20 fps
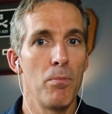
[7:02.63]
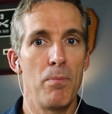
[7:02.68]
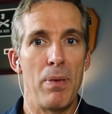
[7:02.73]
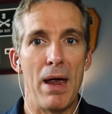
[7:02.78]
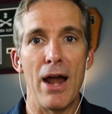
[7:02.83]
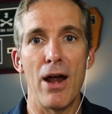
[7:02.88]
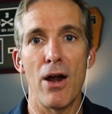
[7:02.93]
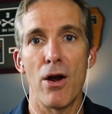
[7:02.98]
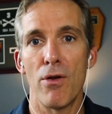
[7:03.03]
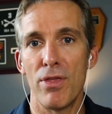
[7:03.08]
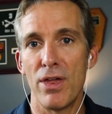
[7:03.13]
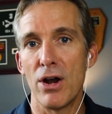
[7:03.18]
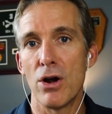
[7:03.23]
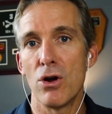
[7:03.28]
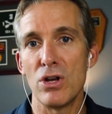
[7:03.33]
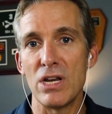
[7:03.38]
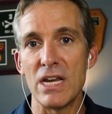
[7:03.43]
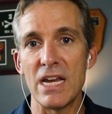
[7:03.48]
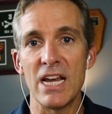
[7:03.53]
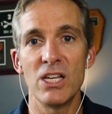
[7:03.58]
pair
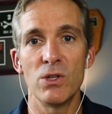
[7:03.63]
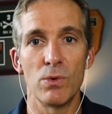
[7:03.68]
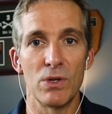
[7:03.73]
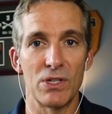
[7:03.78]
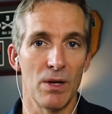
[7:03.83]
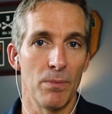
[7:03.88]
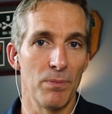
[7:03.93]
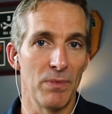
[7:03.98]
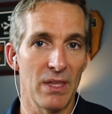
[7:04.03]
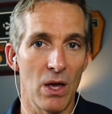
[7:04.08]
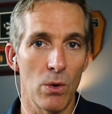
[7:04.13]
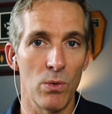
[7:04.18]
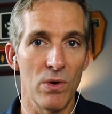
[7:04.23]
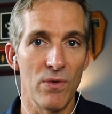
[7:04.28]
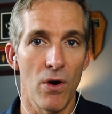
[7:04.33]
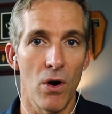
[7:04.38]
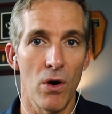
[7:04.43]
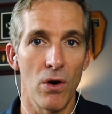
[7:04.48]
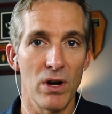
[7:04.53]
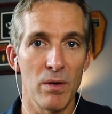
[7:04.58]
their needs with something that
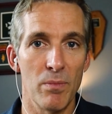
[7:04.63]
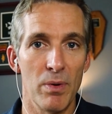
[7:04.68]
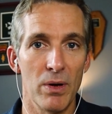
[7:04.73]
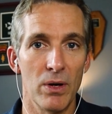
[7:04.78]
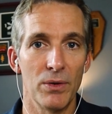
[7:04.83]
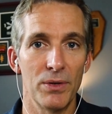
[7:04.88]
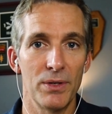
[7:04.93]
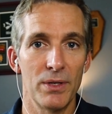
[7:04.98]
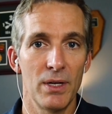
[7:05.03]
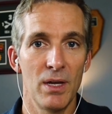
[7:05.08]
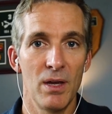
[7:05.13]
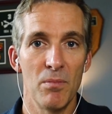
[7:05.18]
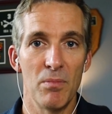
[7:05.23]
we've already built.